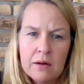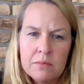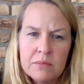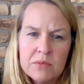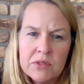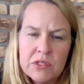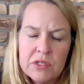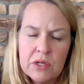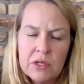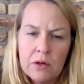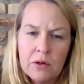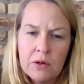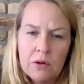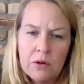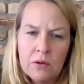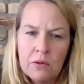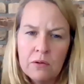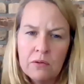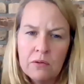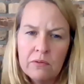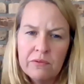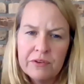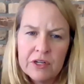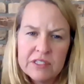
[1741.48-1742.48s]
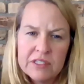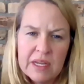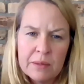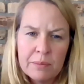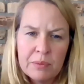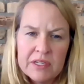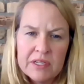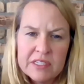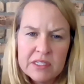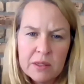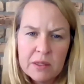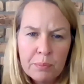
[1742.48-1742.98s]
So for example,
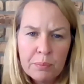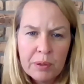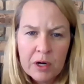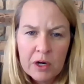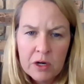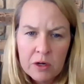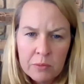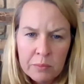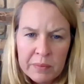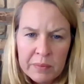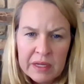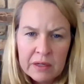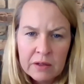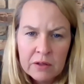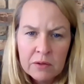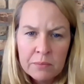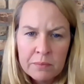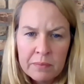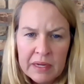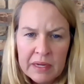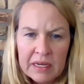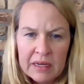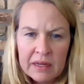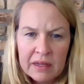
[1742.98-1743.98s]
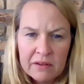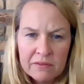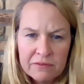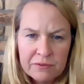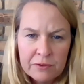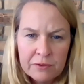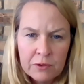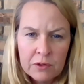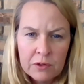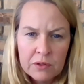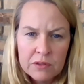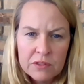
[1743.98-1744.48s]
is a per meal
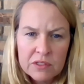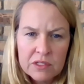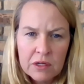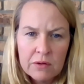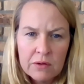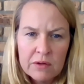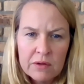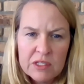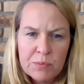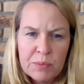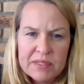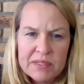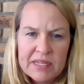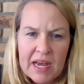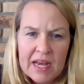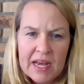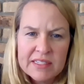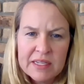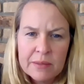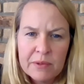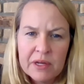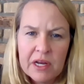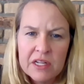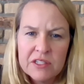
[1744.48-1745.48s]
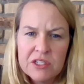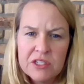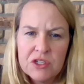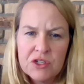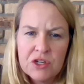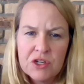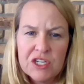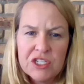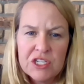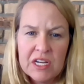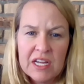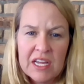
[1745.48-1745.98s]
meaningful? So is potassium
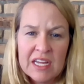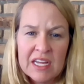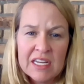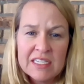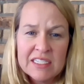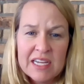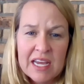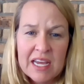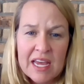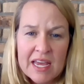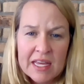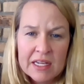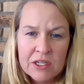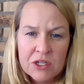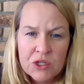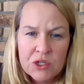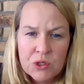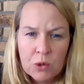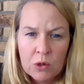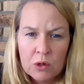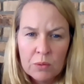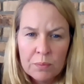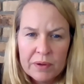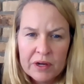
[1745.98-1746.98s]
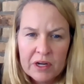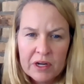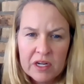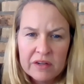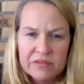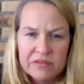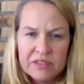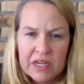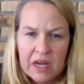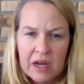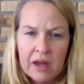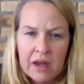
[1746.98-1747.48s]
concentration intake in a short period
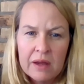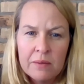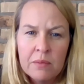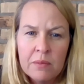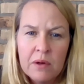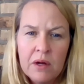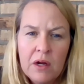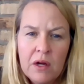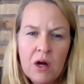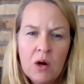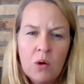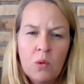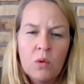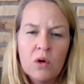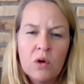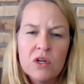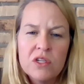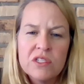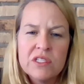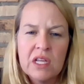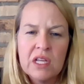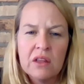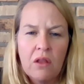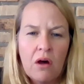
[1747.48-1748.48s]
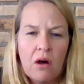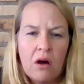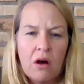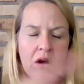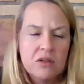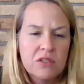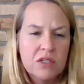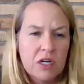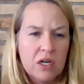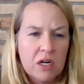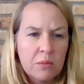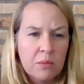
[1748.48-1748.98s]
of time worse than
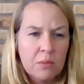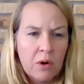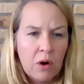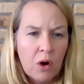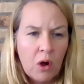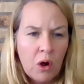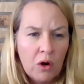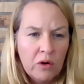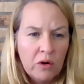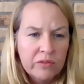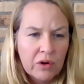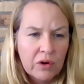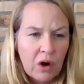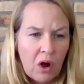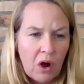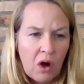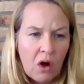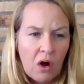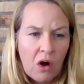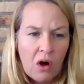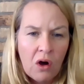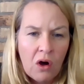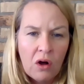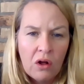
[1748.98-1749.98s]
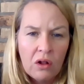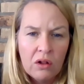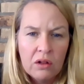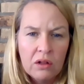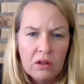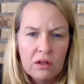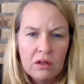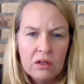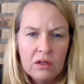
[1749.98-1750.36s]
long-term or overall?